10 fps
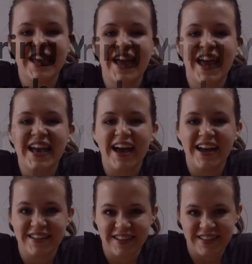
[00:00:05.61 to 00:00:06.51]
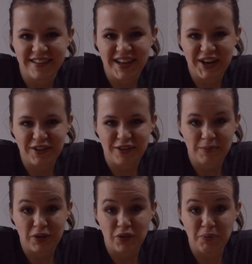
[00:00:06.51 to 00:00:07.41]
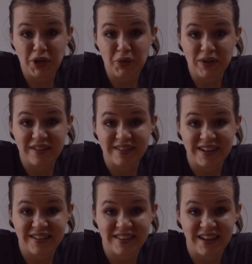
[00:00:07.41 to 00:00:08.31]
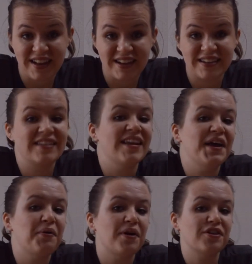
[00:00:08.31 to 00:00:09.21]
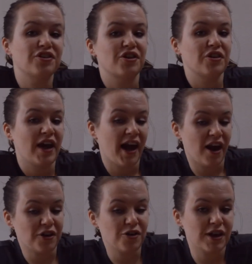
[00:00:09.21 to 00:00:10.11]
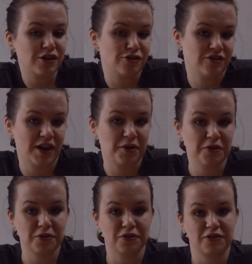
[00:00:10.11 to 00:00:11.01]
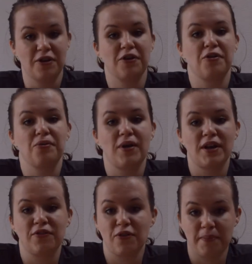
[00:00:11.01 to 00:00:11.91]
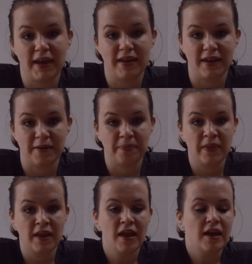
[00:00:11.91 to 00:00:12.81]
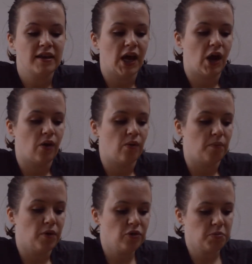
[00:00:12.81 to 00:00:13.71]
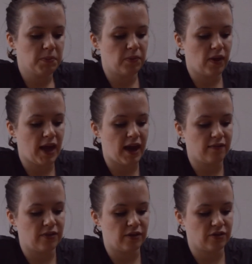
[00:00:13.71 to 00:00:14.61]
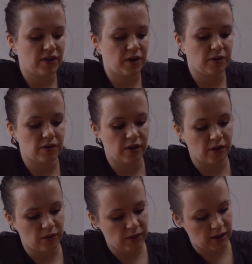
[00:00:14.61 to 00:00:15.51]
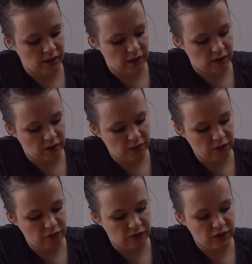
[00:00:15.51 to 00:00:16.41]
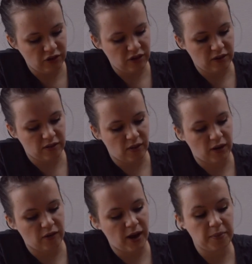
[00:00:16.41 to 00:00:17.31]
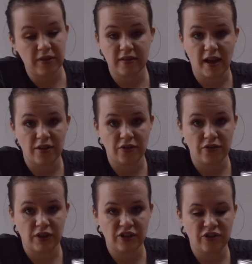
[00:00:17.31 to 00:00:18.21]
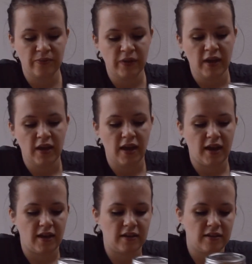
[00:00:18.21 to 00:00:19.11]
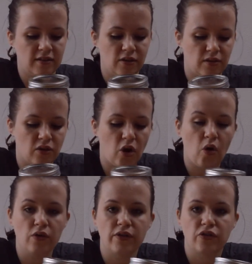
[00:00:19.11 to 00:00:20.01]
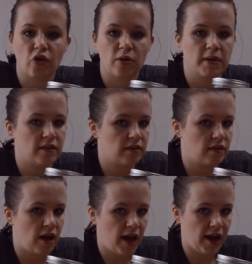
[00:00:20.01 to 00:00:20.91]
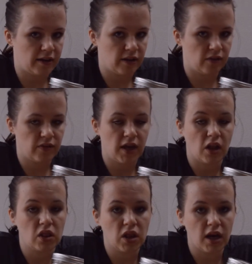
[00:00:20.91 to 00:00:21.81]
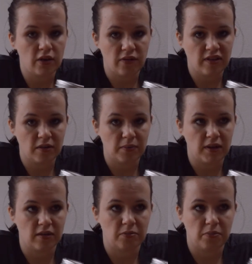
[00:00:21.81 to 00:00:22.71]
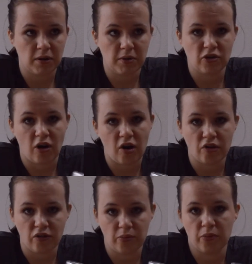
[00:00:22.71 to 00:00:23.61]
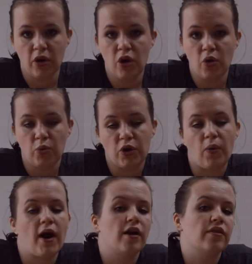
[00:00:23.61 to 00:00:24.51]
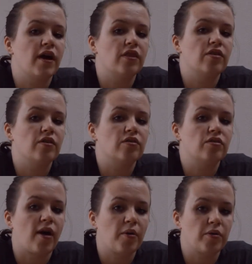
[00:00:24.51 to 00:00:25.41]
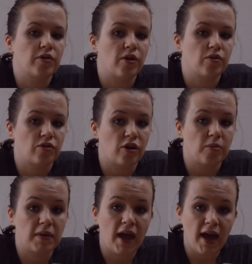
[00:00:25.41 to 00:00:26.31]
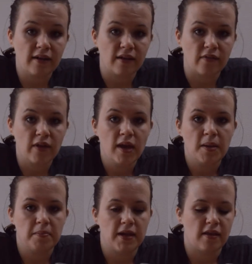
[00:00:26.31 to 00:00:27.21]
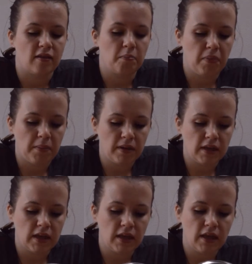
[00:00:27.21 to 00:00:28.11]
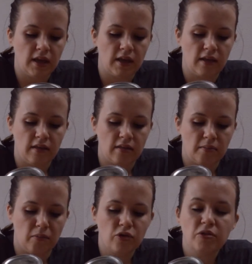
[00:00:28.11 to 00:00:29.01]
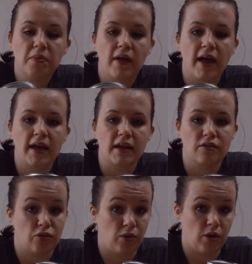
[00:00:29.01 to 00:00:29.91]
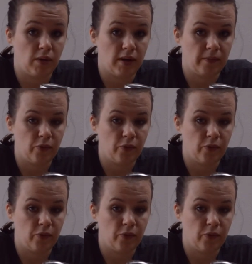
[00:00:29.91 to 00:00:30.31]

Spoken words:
Hey guys, this is Erin Smith from Eat Real Stay Sane, and today I want to show you how you get your sourdough starter ready for baking. Now, most people have their sourdough in the fridge, and so I grabbed this out of the fridge, and so it's cold, it's dormant, it's not active, and a lot of recipes, pretty much all of them, require that the sourdough starter be active, meaning that it's bubbly, it's multiplying, and it's growing.